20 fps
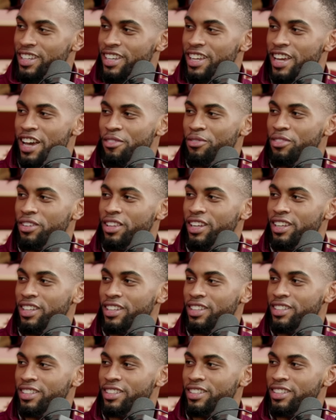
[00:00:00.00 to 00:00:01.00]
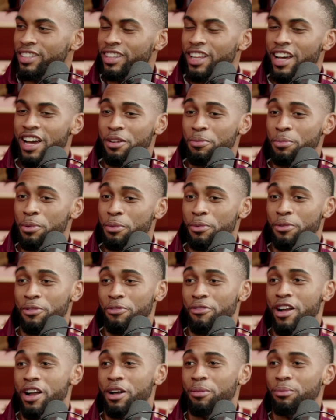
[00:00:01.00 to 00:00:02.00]
And I feel like a lot of people
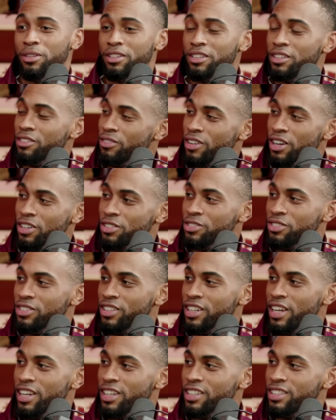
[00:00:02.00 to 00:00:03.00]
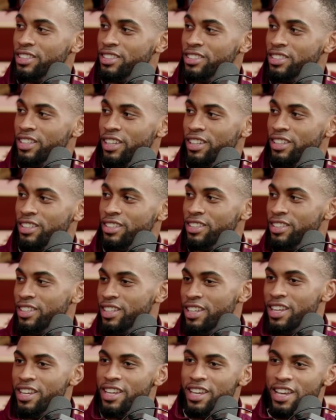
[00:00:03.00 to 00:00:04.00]
around me could vouch for that. It's like
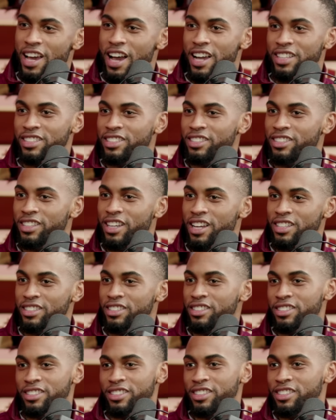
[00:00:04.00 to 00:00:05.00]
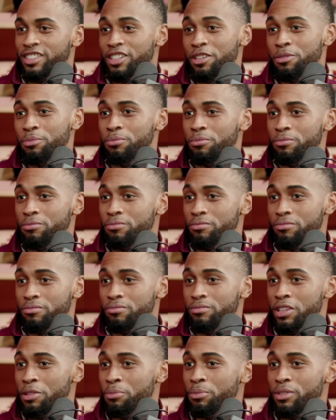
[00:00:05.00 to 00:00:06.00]
I just something
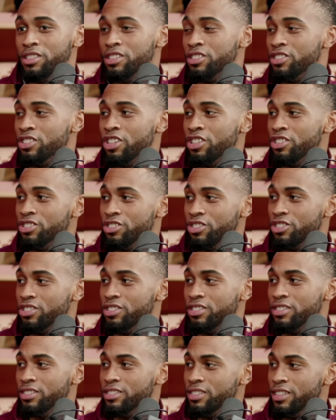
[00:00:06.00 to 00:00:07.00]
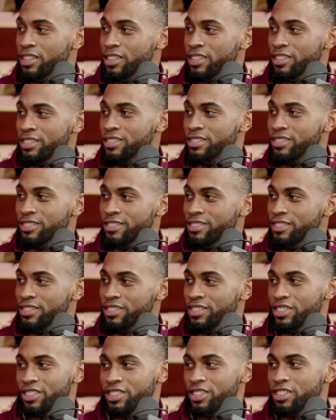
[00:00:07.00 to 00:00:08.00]
in me just turns on and
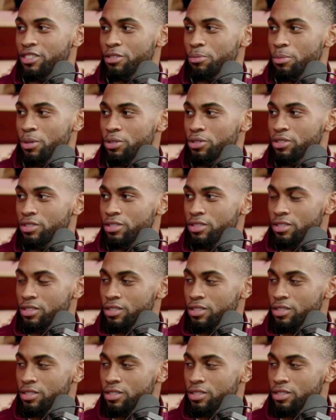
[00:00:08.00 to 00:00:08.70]
it's just emotions.